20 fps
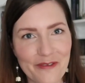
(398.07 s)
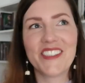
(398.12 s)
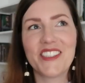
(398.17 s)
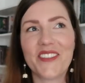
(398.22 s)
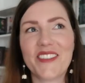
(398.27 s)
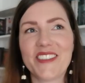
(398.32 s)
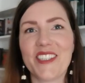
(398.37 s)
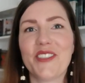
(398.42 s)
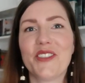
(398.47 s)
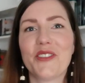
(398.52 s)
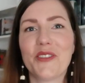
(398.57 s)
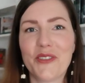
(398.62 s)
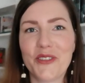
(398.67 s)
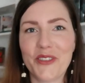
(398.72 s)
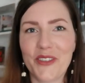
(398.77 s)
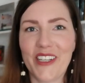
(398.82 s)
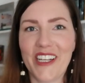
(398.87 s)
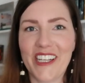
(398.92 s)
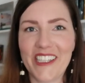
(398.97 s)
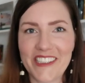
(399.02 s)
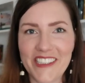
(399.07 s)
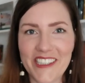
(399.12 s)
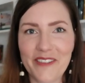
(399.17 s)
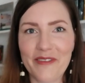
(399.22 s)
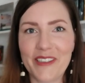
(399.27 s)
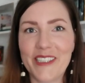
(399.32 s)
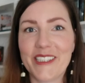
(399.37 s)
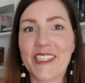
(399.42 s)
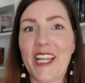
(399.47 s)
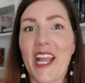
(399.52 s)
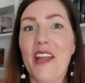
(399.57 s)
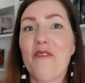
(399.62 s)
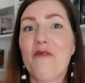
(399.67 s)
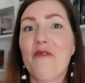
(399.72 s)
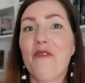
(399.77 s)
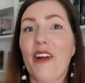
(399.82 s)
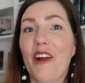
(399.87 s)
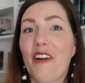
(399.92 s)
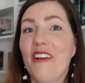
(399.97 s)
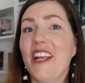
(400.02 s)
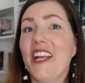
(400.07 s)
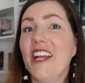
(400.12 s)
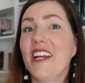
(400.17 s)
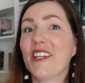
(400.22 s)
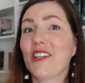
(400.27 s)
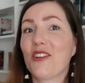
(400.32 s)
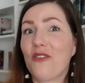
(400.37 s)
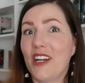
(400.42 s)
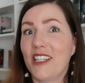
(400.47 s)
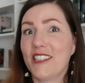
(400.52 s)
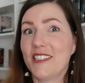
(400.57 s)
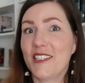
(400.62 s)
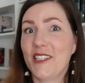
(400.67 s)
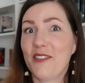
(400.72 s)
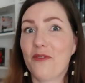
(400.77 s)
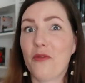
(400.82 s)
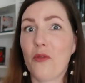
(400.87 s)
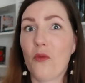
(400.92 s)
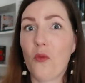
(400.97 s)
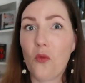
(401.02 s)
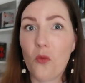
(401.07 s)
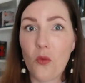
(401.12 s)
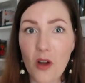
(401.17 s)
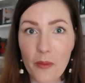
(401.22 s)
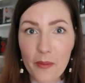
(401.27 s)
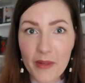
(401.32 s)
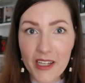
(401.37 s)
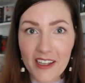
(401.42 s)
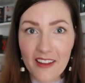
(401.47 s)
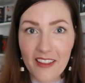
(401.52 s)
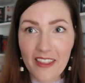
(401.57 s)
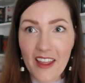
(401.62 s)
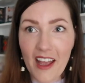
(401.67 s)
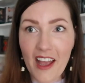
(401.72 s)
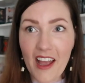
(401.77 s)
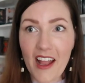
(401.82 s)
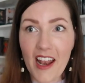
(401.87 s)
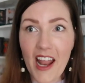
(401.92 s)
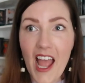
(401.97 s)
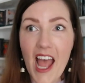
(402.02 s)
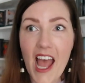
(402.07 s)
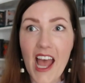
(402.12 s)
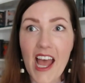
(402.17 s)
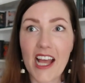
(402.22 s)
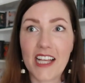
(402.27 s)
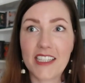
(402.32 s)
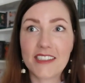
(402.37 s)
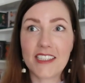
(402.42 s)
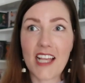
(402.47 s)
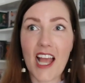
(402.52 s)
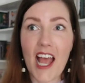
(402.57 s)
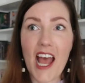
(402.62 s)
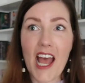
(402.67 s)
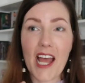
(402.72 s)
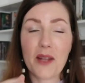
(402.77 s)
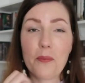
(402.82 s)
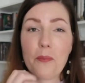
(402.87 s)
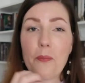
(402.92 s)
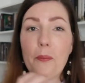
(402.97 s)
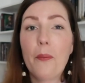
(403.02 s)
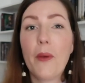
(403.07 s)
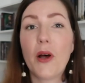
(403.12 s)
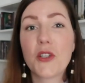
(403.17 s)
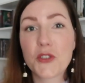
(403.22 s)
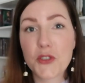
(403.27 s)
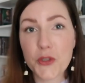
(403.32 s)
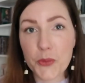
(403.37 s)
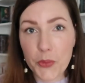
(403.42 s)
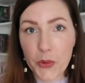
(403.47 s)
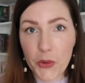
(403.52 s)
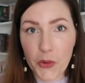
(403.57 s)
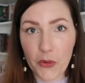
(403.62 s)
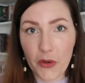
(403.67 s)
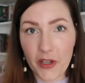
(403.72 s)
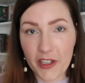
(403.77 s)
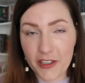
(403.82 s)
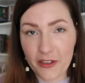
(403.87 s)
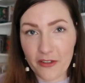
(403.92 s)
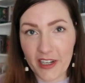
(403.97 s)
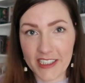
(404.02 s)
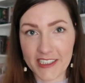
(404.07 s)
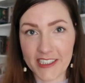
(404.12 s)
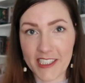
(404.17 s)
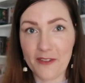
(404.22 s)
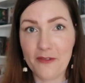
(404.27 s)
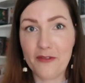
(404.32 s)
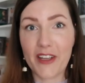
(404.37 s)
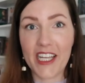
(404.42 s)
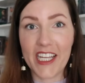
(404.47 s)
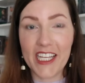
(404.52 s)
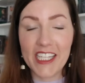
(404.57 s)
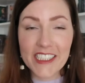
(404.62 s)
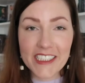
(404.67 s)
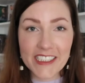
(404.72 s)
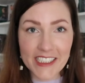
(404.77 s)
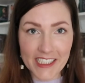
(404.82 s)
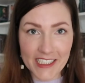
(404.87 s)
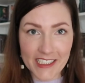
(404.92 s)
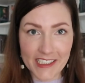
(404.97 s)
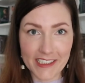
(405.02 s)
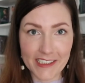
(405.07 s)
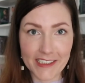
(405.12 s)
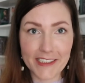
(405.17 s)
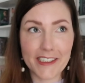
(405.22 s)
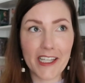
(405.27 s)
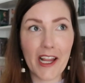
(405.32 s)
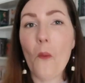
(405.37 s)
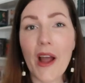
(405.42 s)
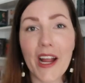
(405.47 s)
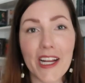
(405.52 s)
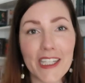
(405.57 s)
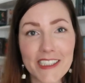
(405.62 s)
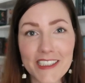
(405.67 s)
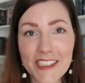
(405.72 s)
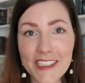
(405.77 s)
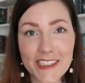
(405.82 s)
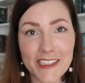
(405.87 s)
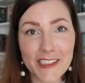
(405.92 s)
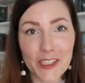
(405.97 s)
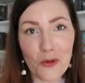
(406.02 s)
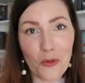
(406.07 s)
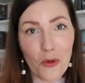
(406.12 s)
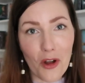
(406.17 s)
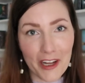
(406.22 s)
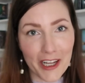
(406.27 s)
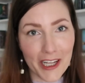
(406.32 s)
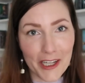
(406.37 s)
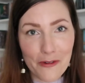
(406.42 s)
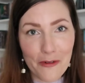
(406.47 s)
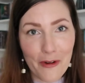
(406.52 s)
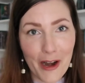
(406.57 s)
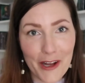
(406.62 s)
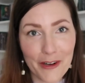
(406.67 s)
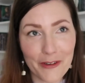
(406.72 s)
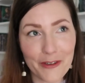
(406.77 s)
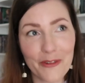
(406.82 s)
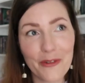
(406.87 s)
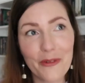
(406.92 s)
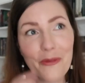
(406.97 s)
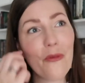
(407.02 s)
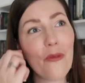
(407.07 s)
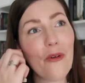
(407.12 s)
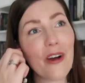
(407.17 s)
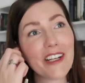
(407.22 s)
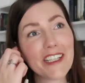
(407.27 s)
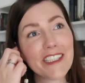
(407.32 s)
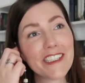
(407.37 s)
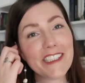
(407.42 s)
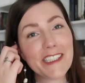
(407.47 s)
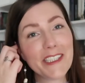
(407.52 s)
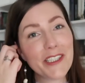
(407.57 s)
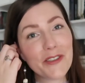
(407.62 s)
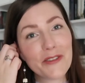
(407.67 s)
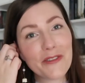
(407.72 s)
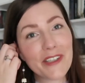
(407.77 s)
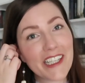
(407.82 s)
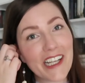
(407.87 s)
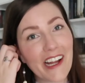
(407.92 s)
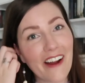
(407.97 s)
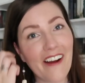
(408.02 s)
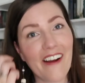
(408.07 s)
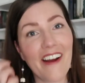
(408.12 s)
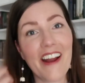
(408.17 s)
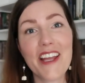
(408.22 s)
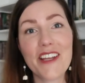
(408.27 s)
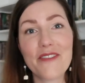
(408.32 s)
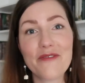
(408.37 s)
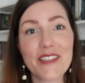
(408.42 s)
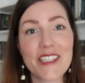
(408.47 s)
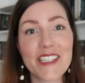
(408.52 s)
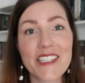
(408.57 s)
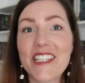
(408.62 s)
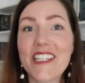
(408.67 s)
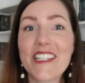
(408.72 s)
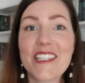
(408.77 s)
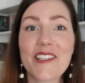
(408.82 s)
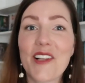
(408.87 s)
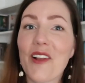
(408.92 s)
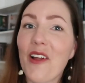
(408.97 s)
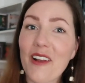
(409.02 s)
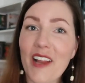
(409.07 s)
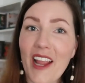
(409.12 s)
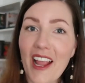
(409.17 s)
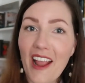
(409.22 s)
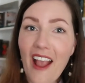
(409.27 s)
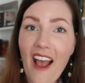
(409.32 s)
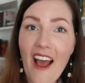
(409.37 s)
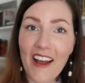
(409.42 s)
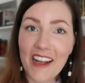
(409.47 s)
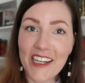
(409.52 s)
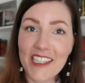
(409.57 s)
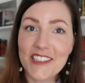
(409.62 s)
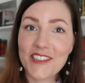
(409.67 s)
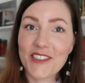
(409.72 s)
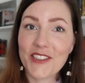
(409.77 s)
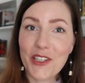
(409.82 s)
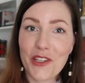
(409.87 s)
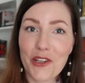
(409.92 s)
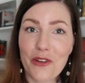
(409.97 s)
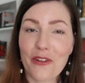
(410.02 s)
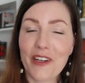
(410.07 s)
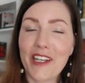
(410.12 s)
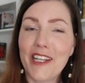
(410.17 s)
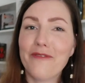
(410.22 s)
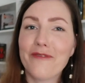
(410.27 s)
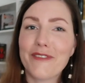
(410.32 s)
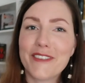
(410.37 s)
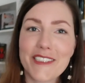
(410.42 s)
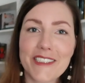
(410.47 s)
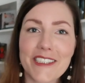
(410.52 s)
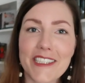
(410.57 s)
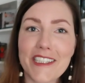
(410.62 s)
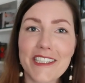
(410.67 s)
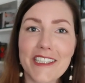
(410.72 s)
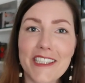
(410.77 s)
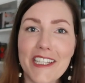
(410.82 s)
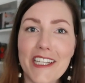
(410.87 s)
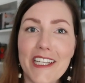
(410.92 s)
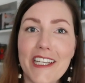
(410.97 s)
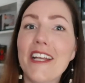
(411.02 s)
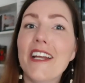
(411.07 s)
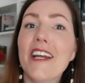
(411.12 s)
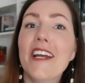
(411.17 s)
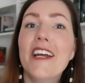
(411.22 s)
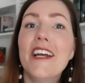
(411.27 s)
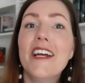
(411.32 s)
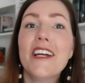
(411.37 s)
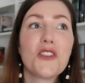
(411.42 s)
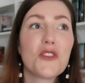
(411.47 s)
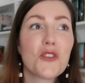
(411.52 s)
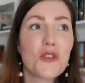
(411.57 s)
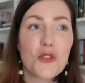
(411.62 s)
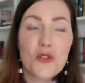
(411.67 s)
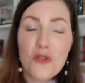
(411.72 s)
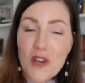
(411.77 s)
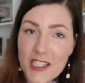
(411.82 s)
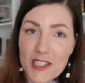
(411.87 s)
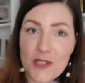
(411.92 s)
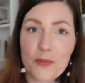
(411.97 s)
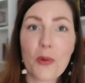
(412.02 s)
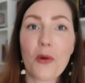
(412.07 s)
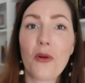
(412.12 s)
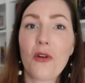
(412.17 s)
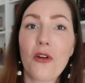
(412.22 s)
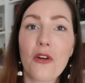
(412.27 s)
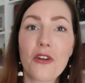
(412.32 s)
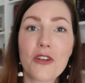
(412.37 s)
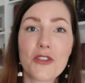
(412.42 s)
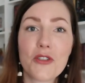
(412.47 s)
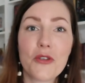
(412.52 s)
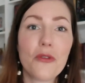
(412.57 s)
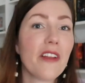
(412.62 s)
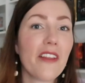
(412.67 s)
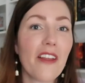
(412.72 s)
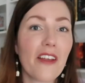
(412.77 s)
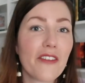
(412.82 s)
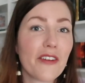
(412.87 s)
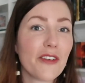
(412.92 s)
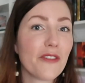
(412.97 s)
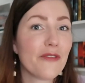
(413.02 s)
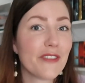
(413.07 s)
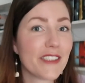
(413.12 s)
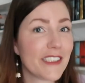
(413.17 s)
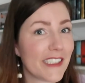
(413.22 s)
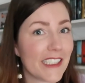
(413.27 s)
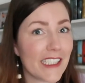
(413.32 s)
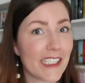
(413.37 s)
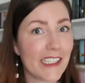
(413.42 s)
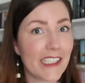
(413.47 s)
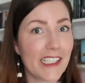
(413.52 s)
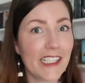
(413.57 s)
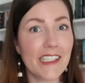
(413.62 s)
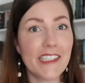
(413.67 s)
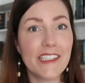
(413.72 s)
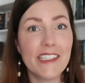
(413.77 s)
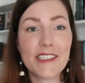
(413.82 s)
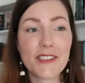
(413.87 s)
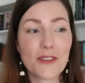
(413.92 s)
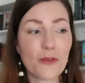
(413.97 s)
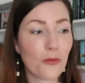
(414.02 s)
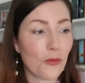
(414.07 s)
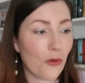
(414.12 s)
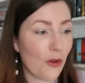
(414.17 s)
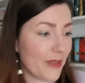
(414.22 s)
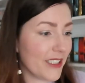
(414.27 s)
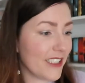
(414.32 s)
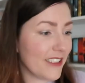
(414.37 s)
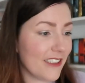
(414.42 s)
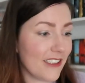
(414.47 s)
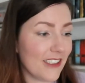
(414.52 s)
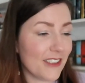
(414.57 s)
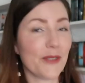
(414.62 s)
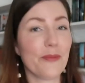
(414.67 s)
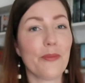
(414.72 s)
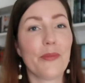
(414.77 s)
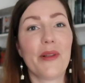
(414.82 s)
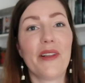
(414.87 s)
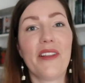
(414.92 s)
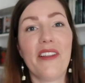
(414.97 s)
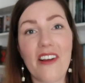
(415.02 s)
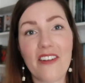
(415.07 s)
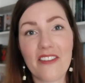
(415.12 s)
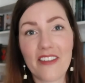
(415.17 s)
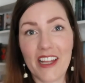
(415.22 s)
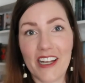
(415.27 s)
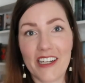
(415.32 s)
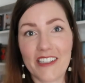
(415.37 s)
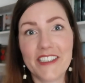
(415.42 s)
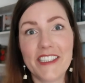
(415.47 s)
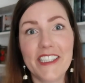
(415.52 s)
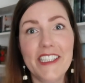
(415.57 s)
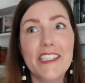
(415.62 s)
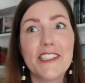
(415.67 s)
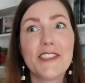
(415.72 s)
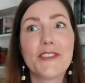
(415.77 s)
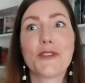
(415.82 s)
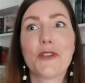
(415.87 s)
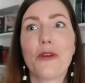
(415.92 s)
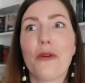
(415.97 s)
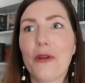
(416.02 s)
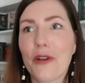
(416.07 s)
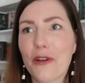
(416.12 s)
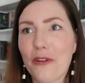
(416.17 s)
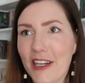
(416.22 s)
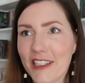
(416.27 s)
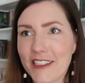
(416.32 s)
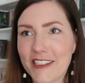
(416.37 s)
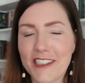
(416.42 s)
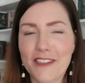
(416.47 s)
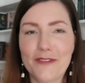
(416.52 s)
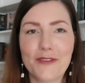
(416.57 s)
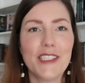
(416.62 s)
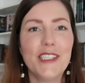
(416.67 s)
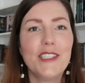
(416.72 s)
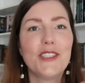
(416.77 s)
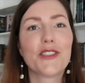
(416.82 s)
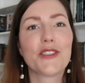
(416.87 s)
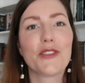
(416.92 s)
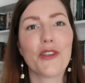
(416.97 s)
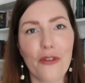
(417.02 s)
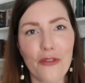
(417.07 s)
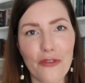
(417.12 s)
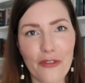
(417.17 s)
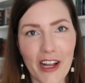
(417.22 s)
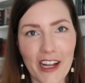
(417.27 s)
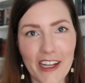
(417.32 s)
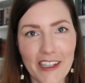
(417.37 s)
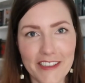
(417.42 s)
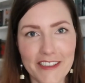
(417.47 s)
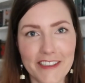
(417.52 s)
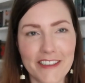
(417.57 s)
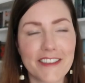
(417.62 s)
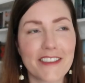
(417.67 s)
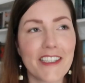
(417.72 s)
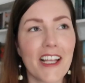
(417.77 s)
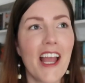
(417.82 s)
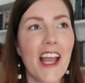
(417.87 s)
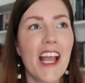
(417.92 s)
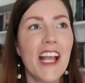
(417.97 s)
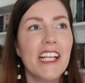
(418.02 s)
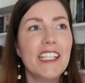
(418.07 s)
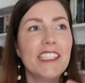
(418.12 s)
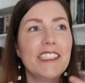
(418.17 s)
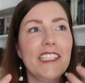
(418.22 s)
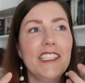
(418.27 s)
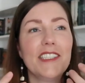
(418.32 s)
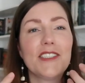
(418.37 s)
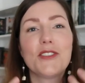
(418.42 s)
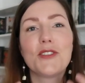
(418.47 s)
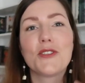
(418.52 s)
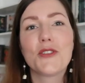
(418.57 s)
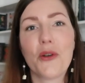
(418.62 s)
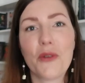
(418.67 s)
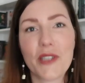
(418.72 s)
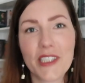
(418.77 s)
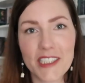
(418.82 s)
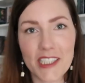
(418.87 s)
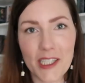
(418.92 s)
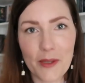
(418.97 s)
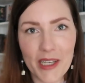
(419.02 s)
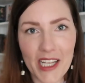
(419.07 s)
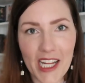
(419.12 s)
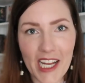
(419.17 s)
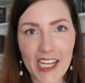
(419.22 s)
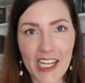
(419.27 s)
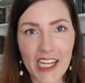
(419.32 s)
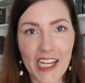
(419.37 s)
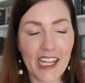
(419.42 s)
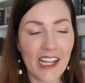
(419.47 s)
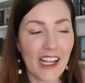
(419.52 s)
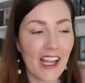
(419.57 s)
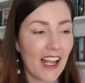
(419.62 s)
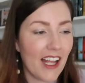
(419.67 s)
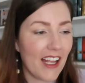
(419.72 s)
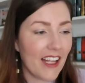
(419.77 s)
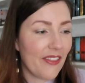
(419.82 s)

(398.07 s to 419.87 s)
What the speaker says: So as I told you, Aleef is a very aggressive woman that has had multiple aggressive incidents. Why is he still walking around? What is she doing there? If this is not a high security facility, transport her to another facility. This woman doesn't belong there. She is so aggressive, she's so violent, she is so intimidating.